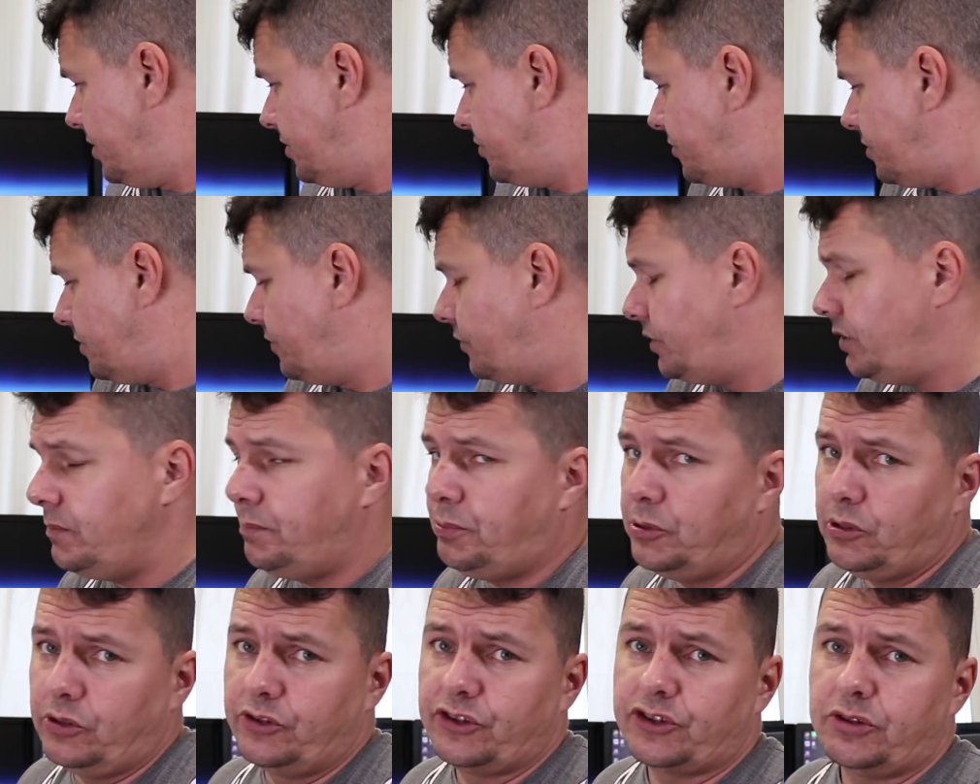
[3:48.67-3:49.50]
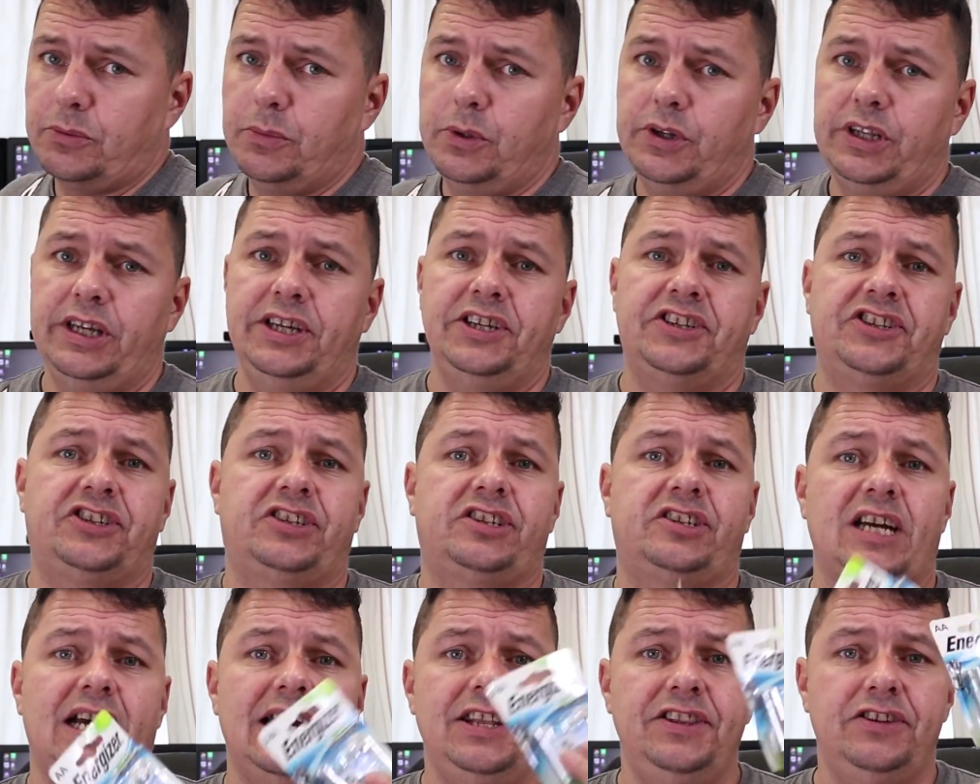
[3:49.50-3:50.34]
So if you put some of these
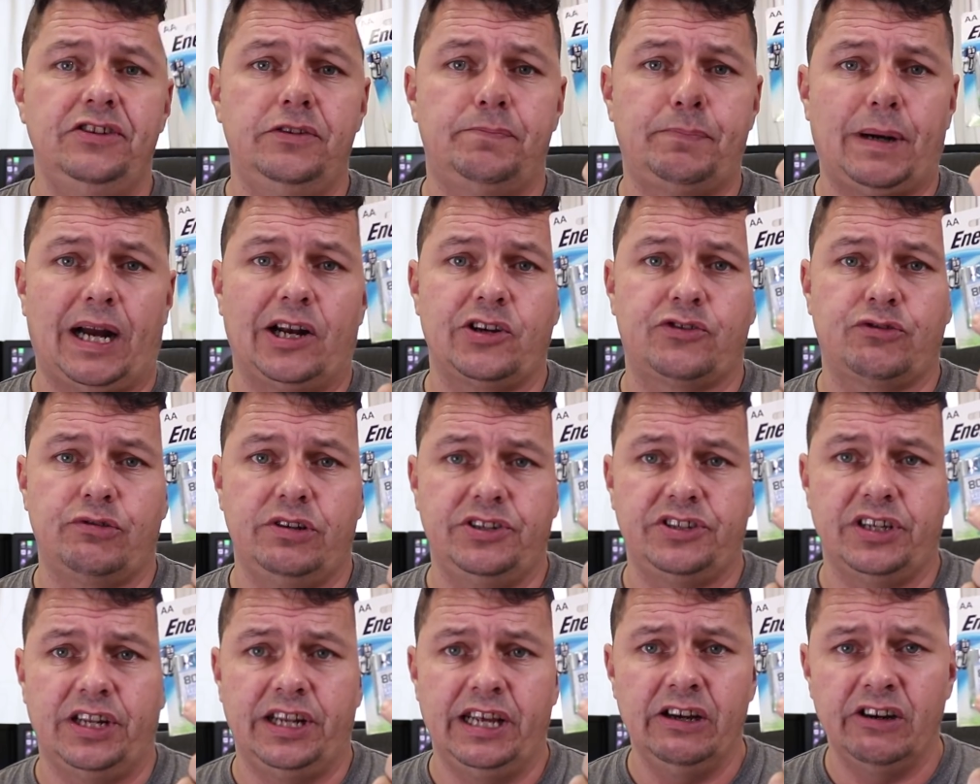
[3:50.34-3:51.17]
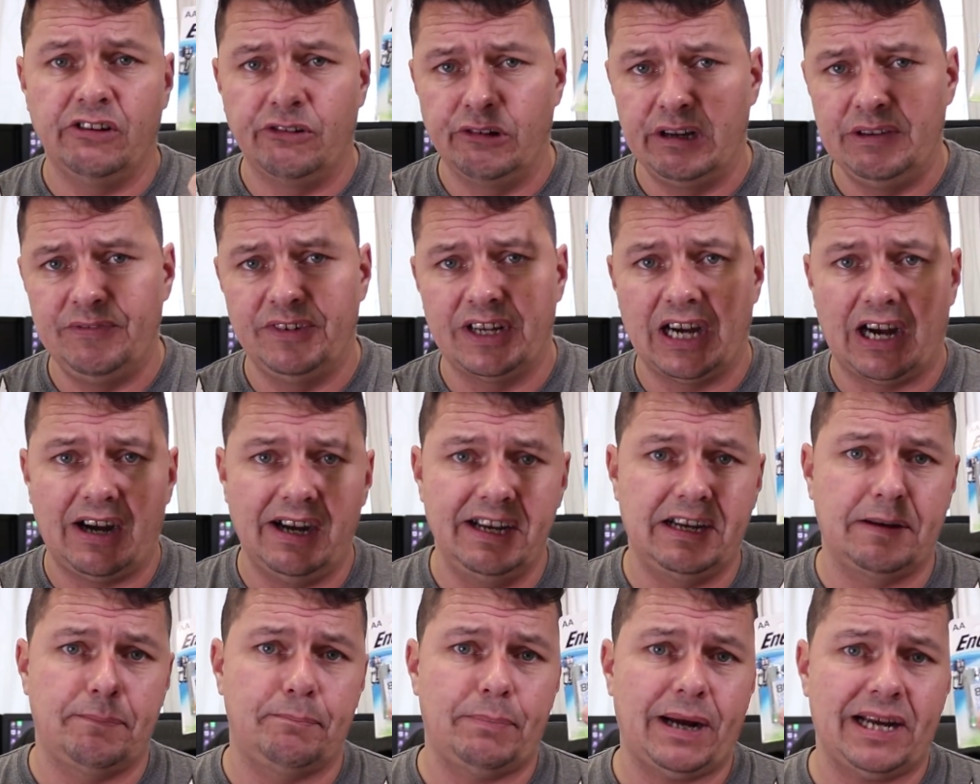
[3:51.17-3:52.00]
standard batteries in it, or even
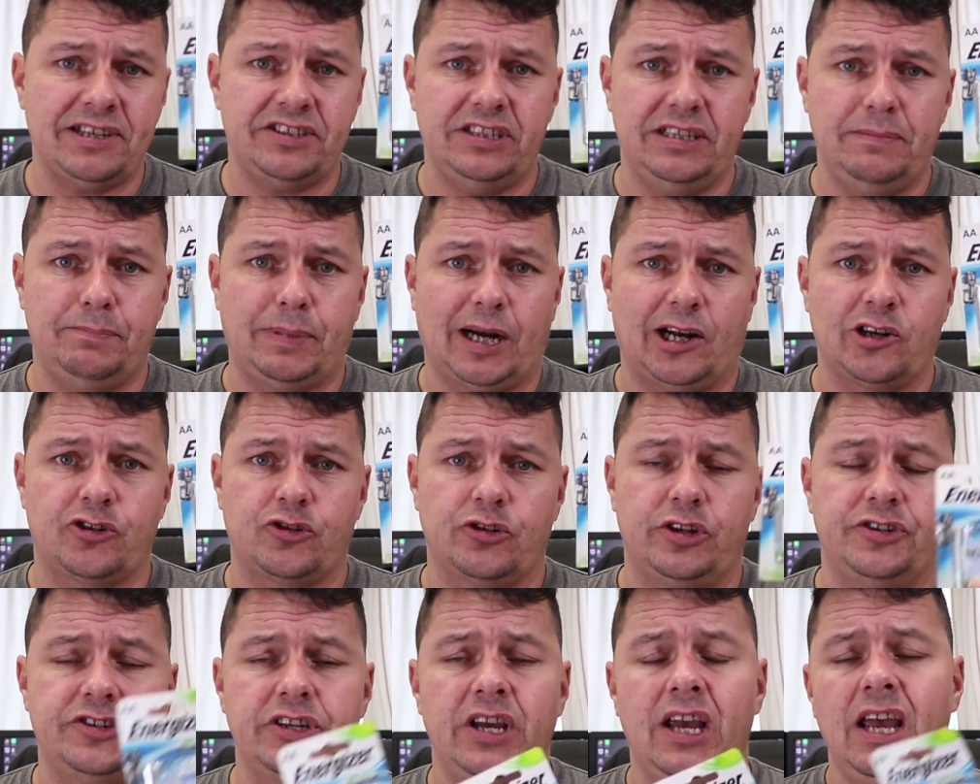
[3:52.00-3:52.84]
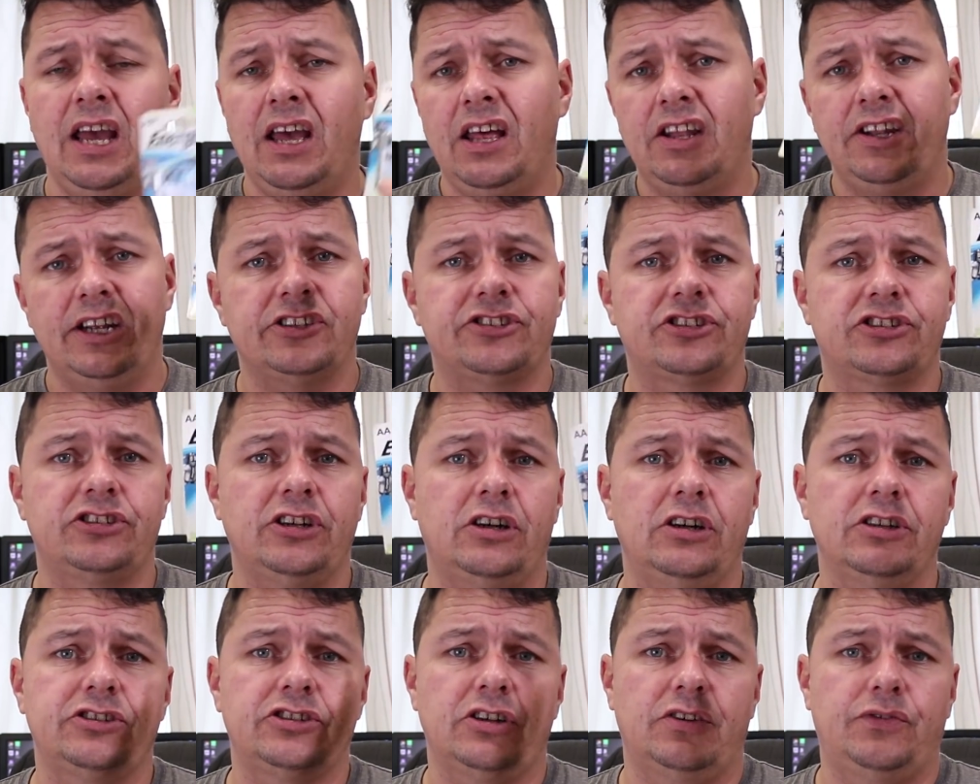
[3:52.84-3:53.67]
high capacity batteries, they'll
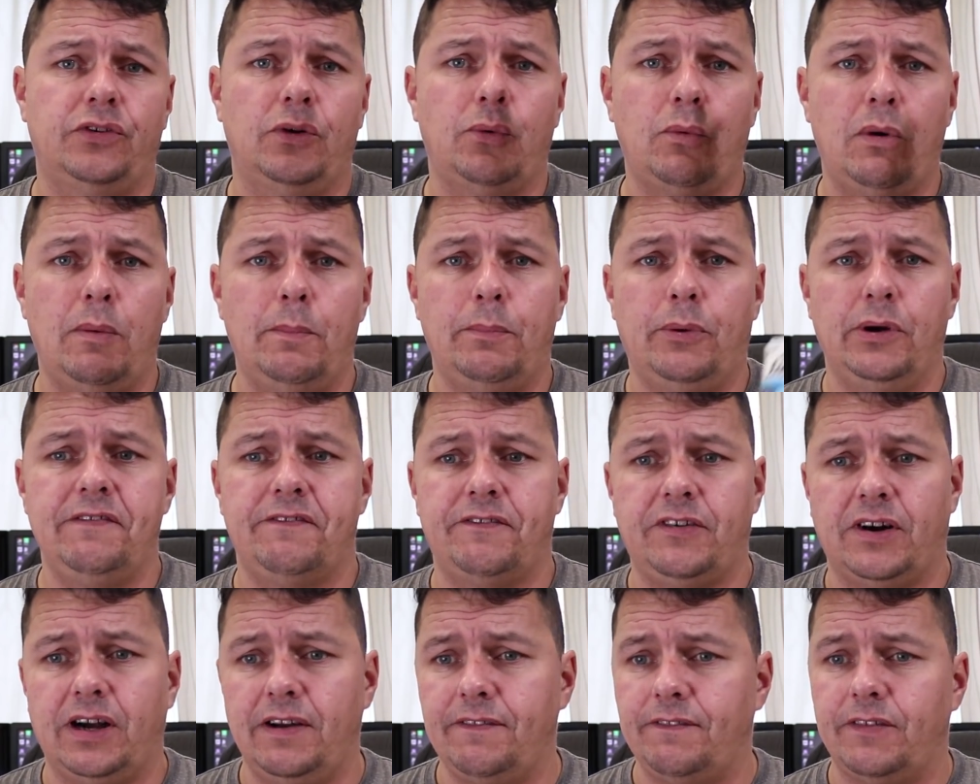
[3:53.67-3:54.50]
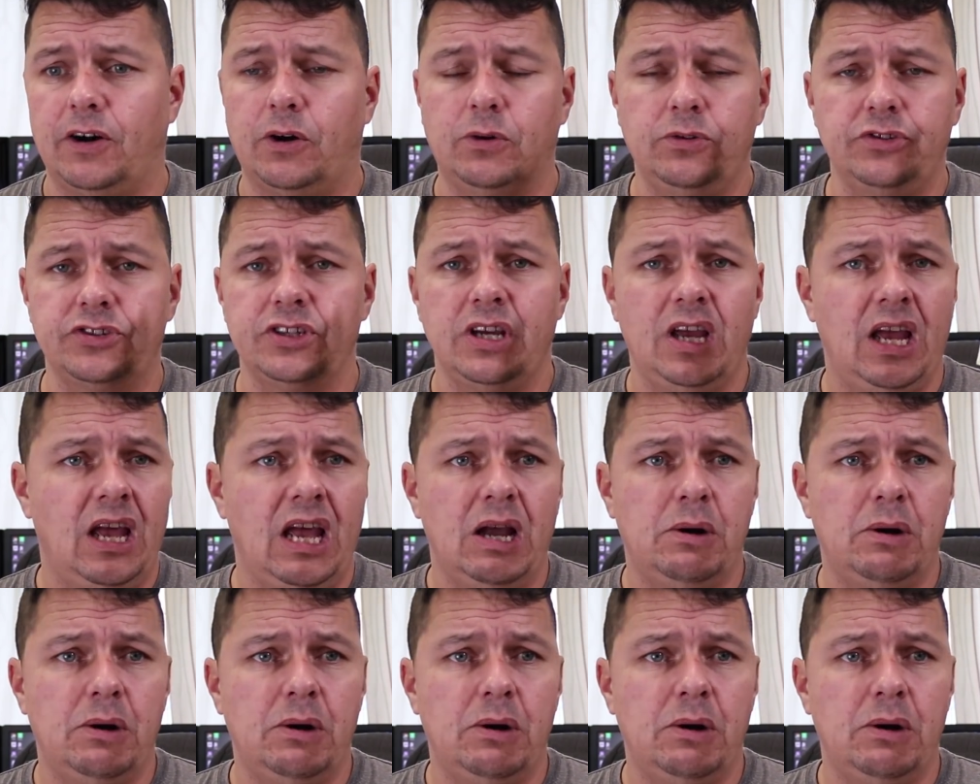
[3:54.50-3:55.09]
start off at 1.5 volts.